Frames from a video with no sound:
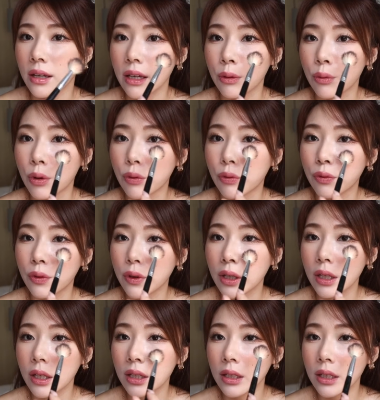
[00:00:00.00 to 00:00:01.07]
It will
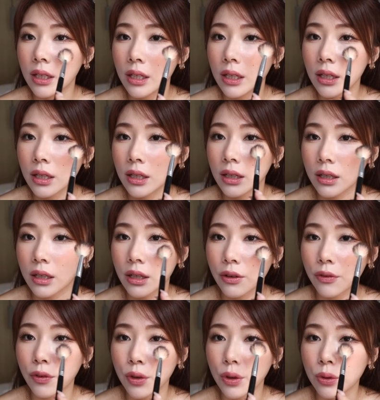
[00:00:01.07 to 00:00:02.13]
really
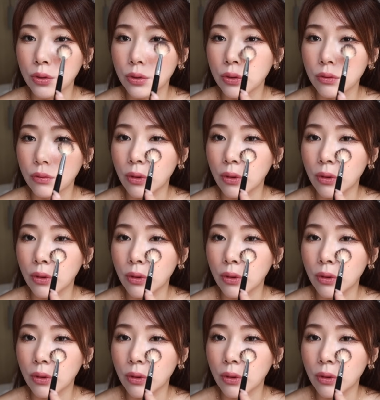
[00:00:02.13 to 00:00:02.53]
give you,